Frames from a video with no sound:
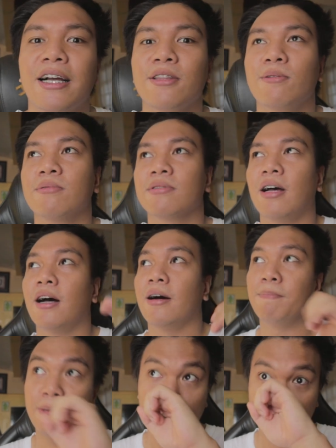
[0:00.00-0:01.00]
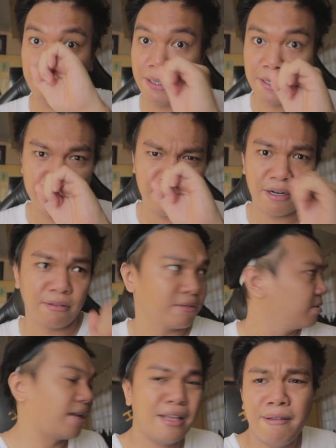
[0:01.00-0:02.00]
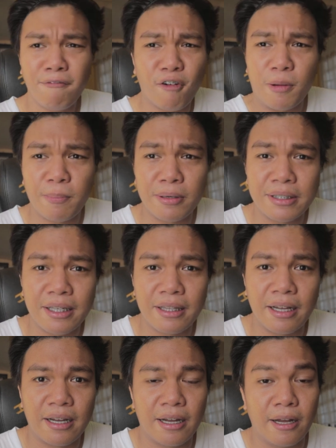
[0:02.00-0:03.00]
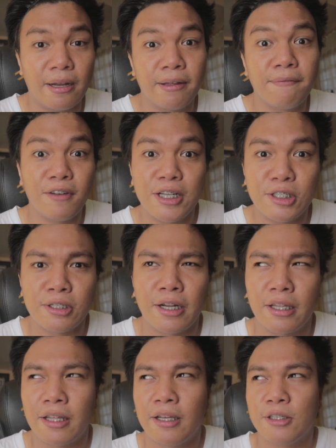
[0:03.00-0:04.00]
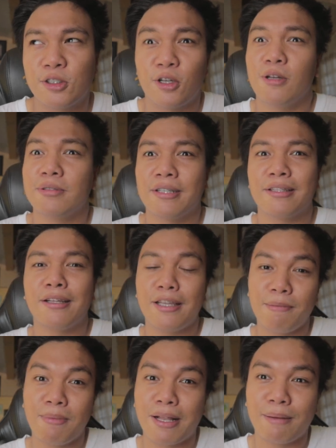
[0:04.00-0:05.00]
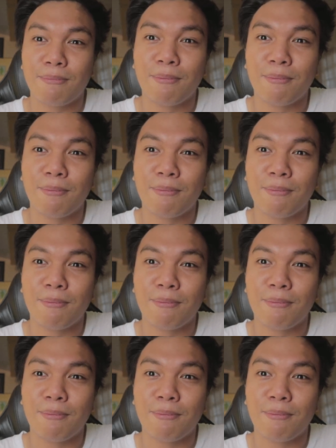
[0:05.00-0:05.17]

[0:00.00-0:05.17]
lang nung BSP is around 3-4% na inflation rate. So yun, suddenly biglang